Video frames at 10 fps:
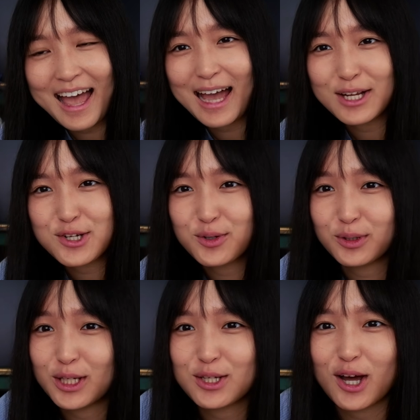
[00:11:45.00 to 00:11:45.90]
at
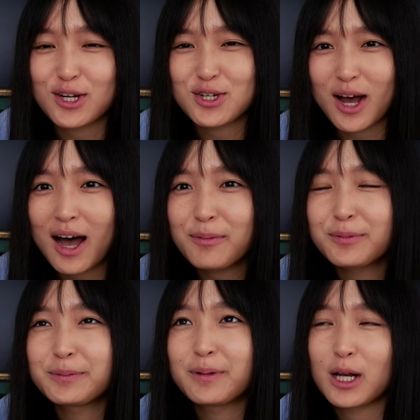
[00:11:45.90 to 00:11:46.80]
shuli.shop,
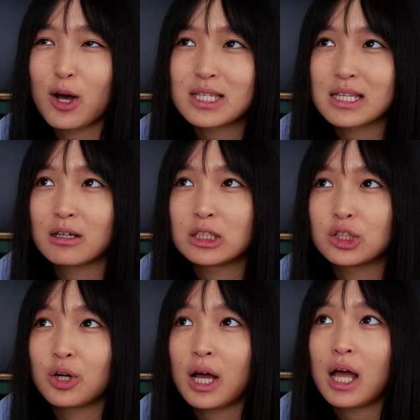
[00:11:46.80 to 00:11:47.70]
but
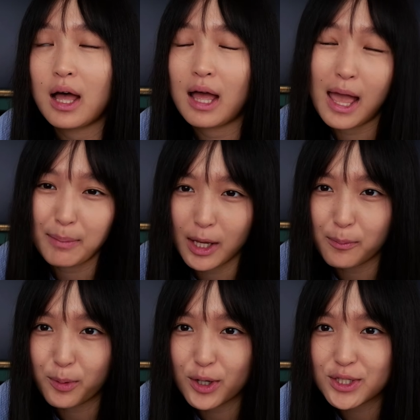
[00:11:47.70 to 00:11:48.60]
also at my
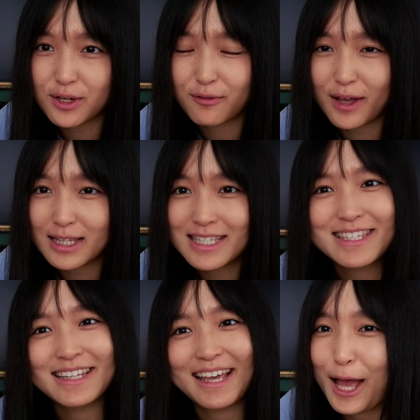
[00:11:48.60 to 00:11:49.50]
in-person
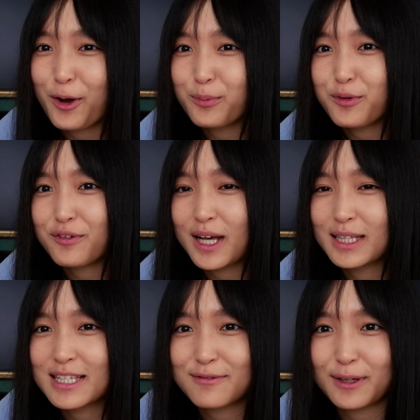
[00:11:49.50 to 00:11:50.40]
events. I hope you
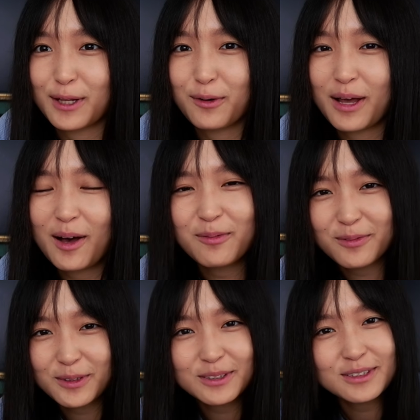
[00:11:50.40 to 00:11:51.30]
found this video
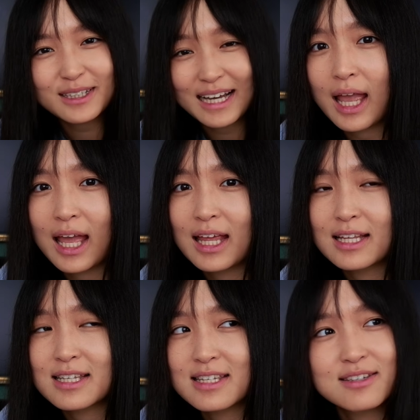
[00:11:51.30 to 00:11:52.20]
helpful
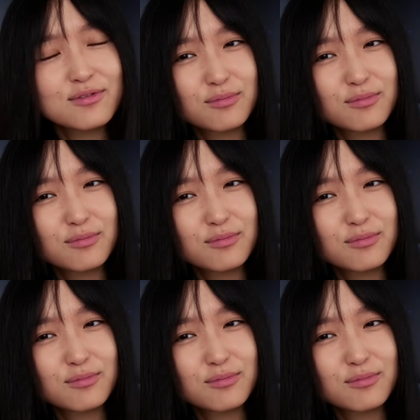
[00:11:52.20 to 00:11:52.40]
and